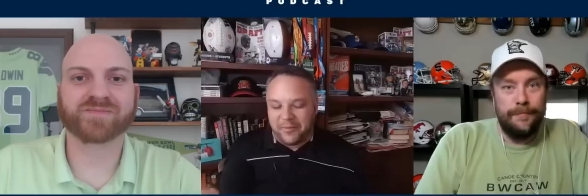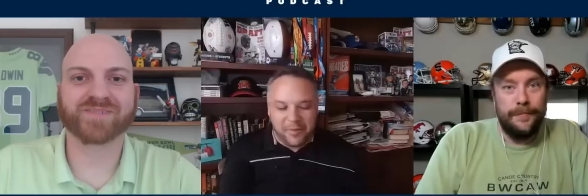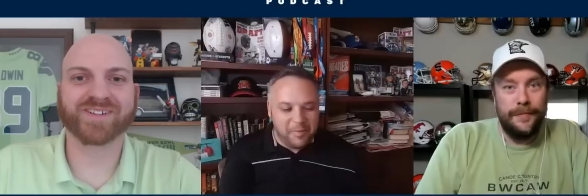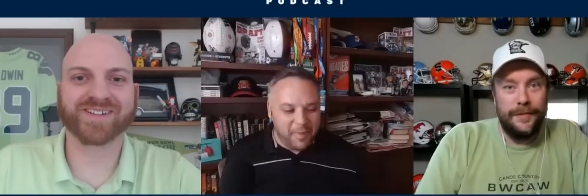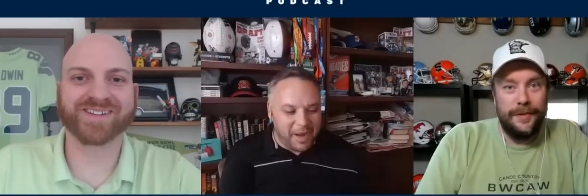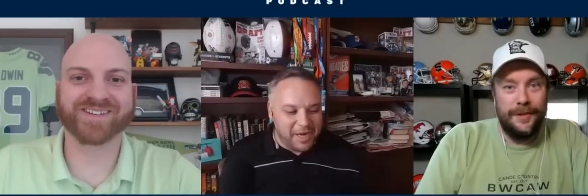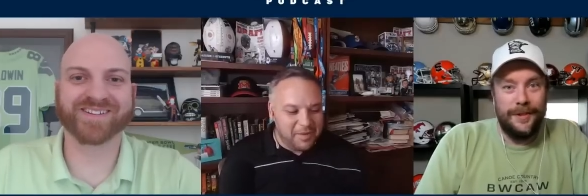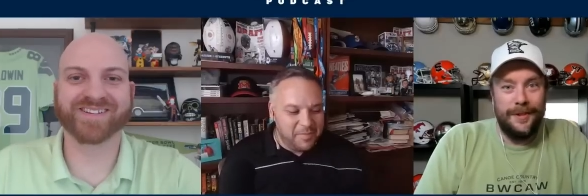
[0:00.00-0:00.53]

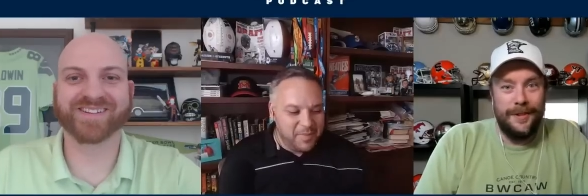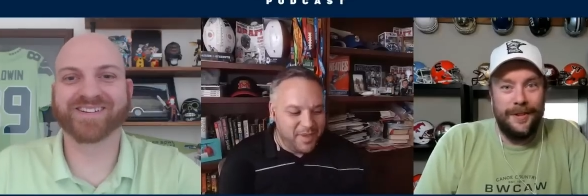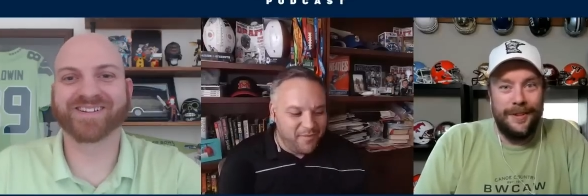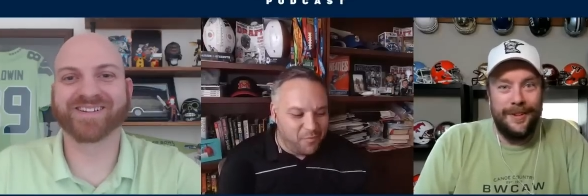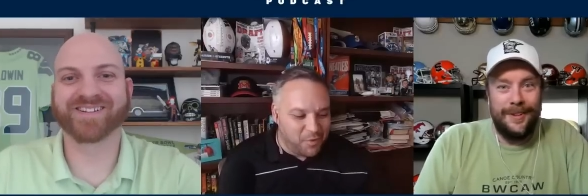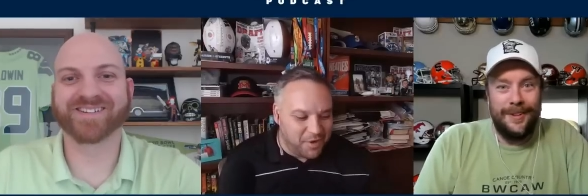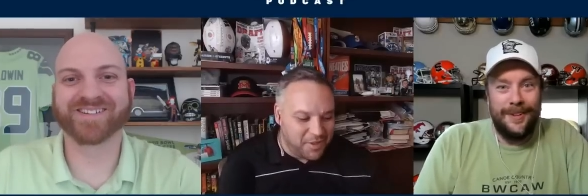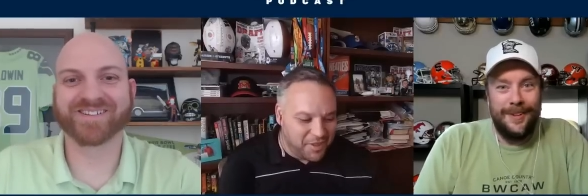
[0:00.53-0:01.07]
Speaker 1: reminded me
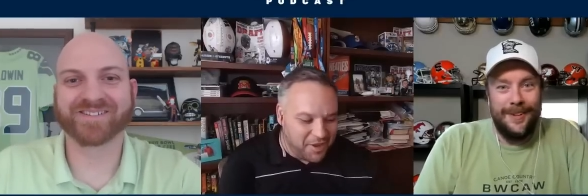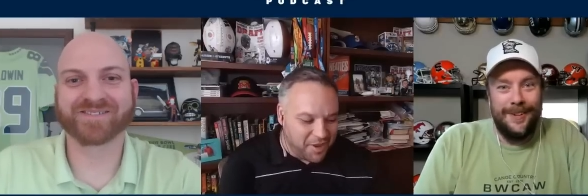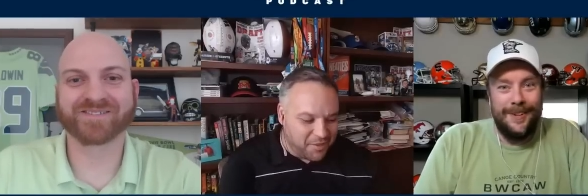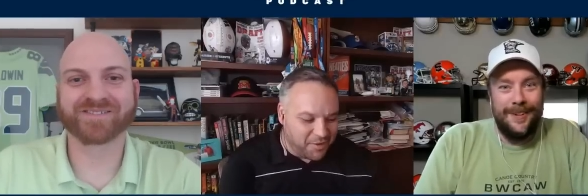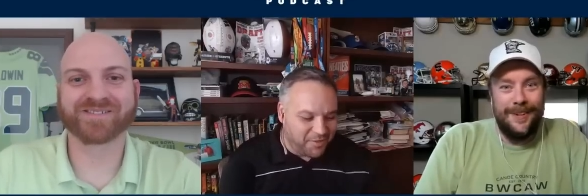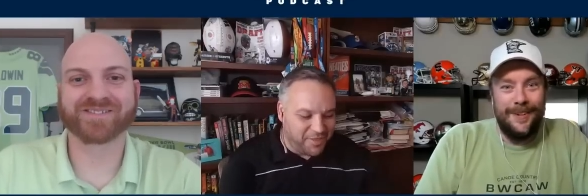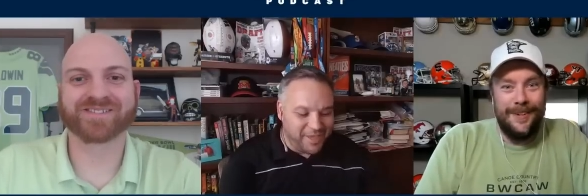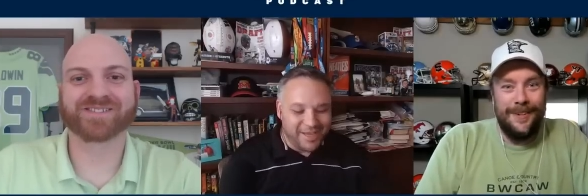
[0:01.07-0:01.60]
of one of the
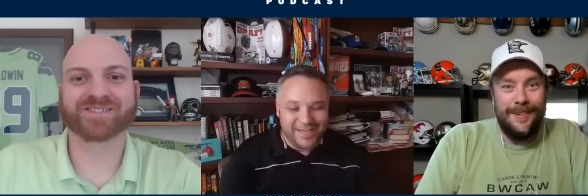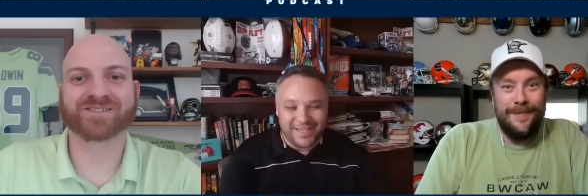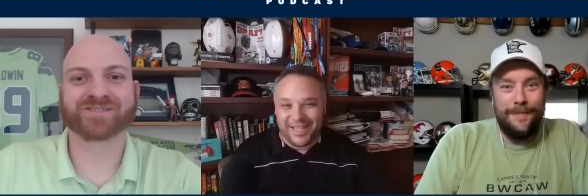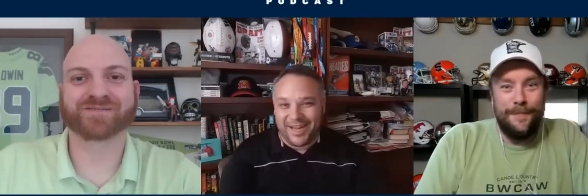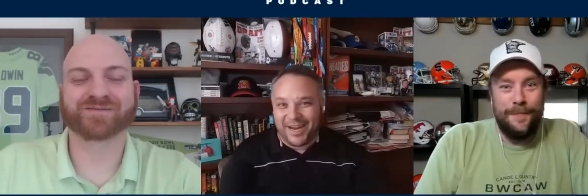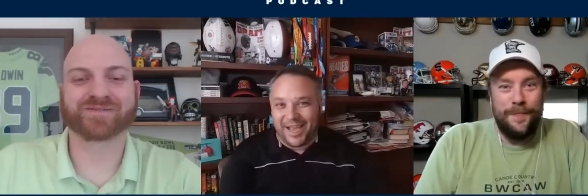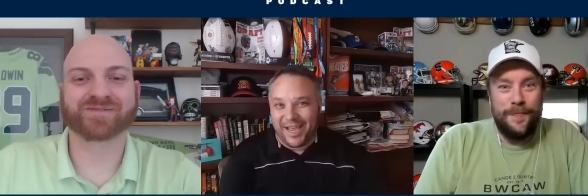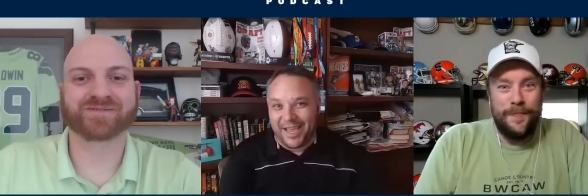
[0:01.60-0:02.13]
other things
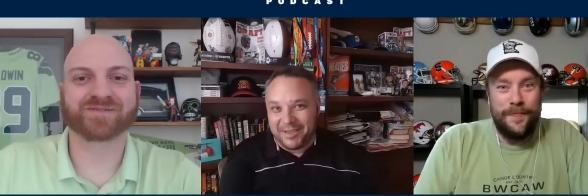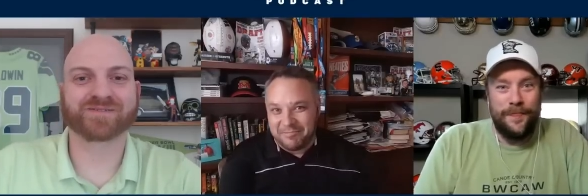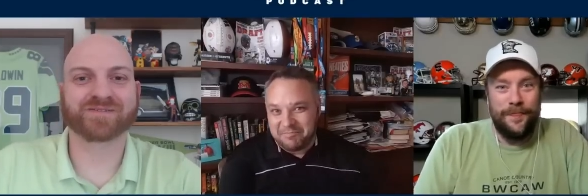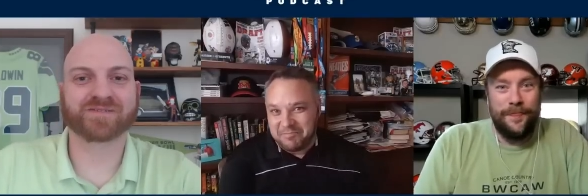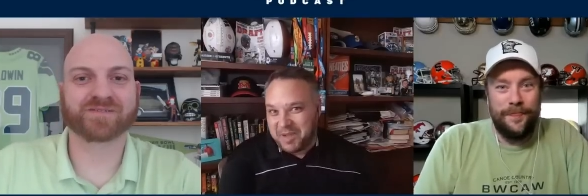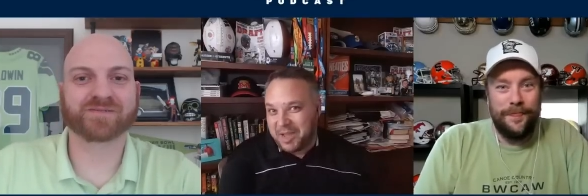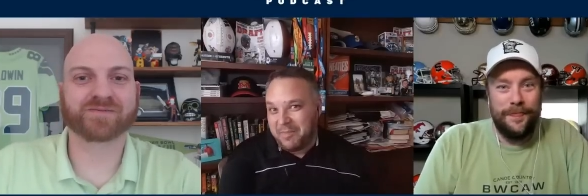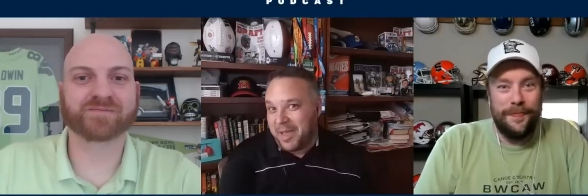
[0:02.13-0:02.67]
that I
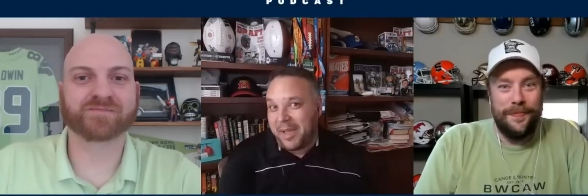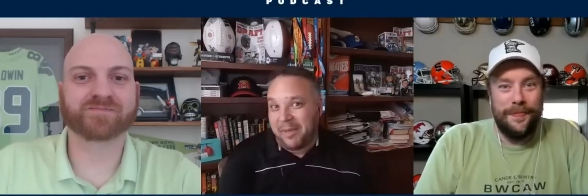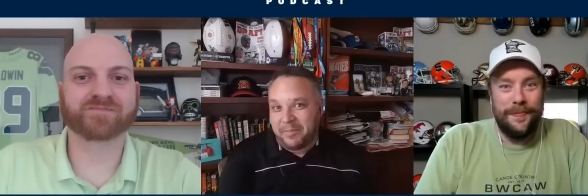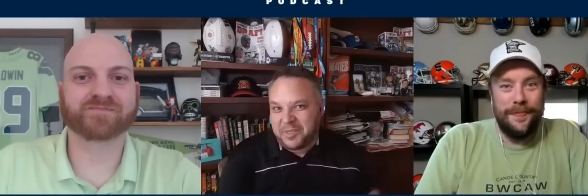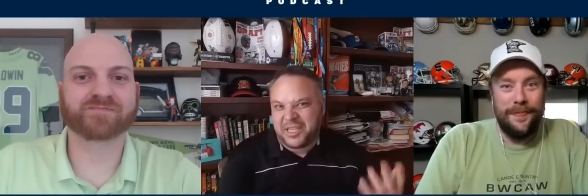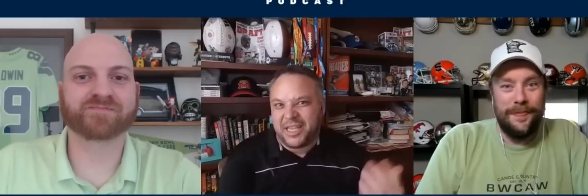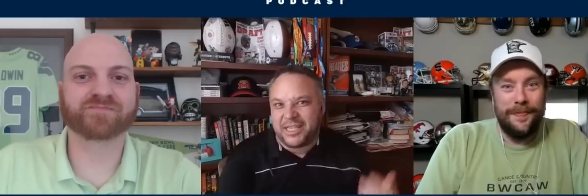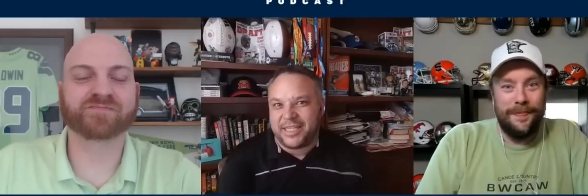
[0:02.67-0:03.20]
I'm, I'm
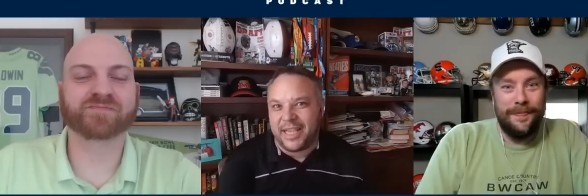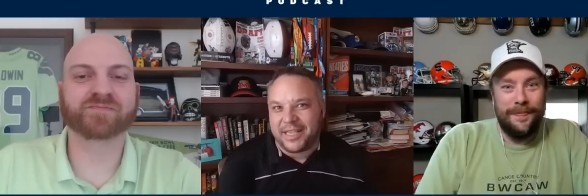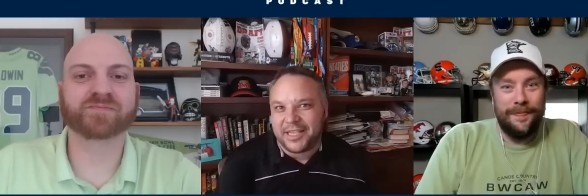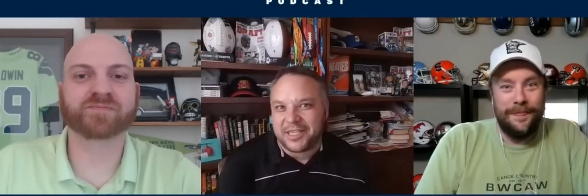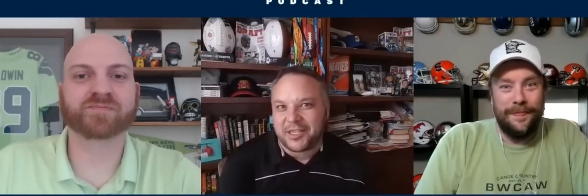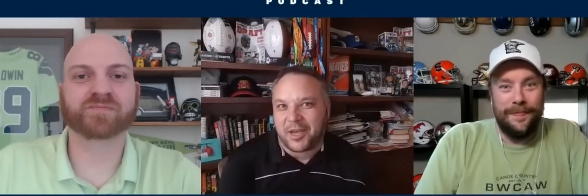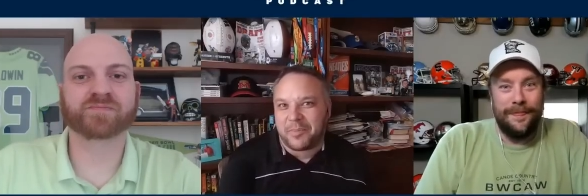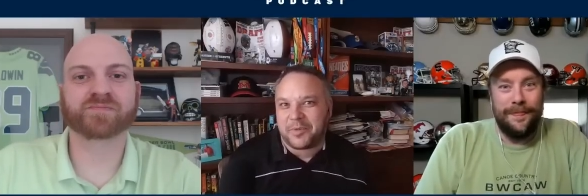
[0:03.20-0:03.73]
just going to take
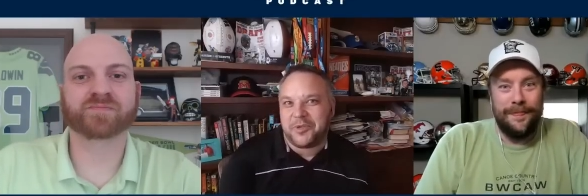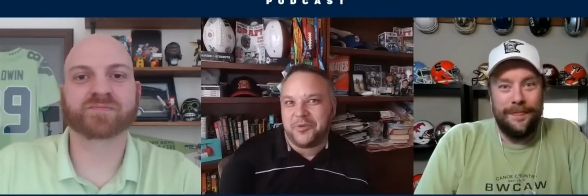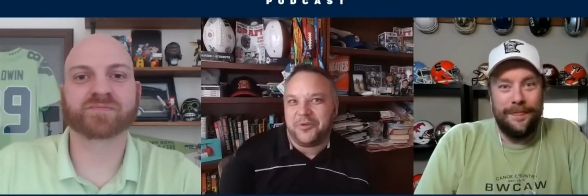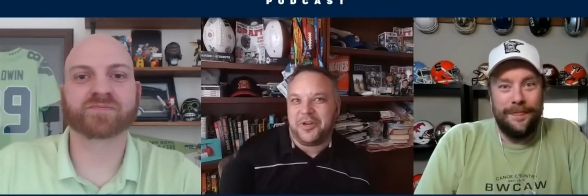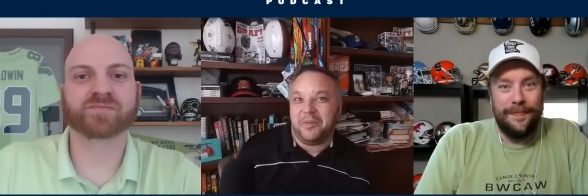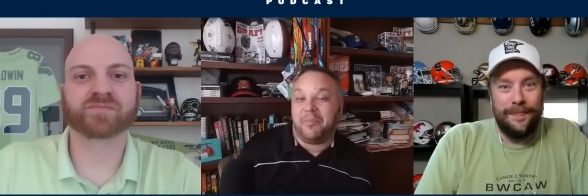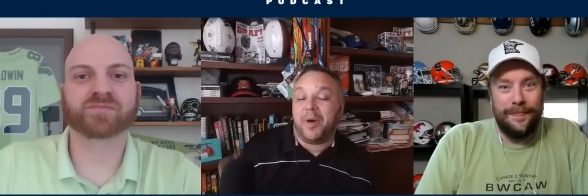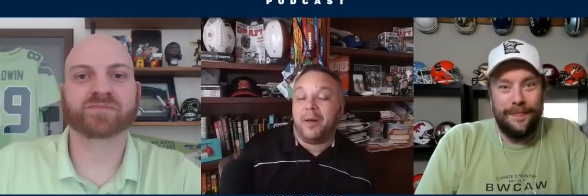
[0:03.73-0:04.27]
this
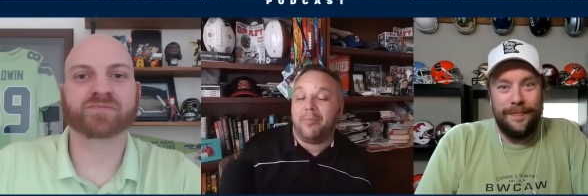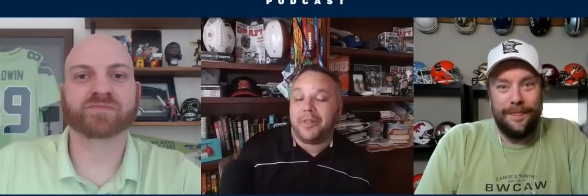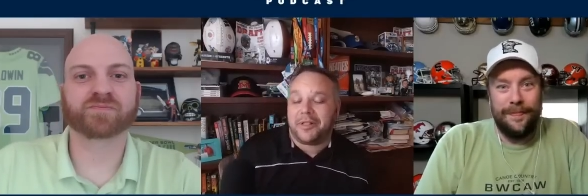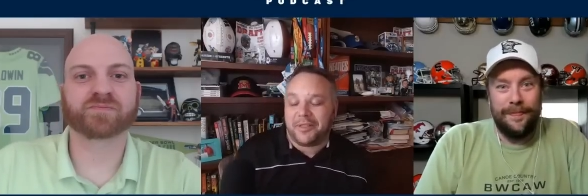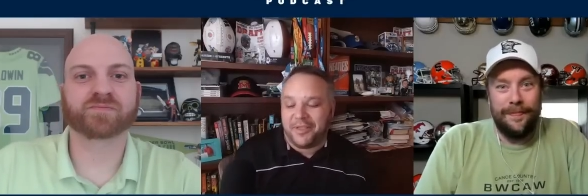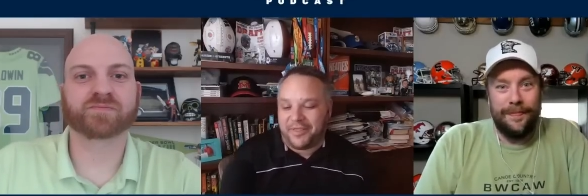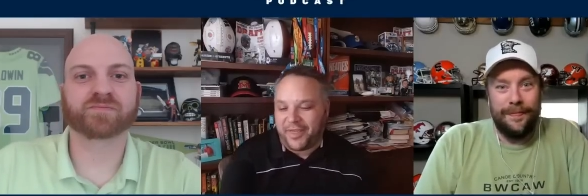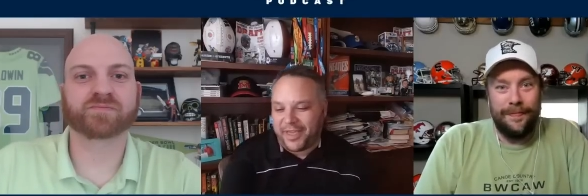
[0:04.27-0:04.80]
opportunity to
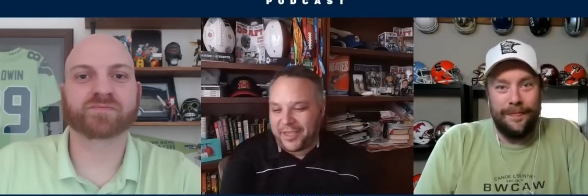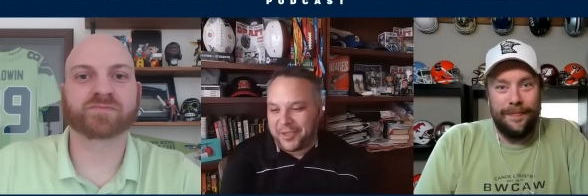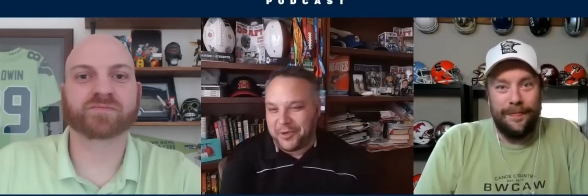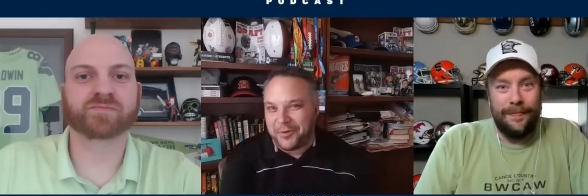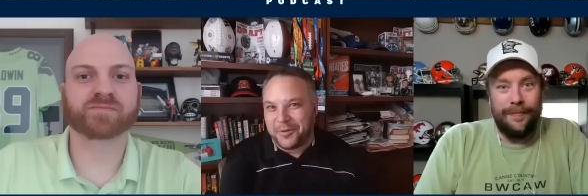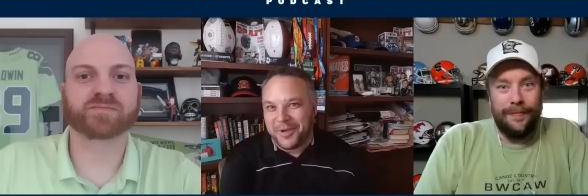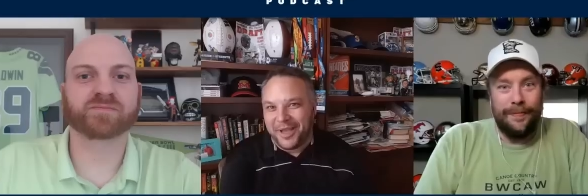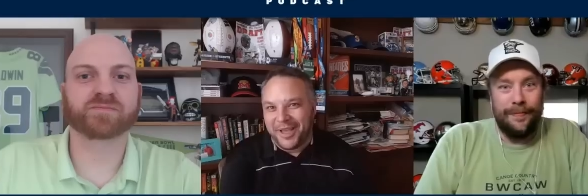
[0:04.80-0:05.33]
publicly thank
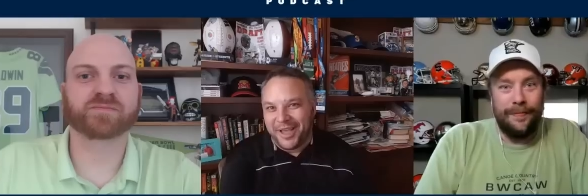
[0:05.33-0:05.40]
you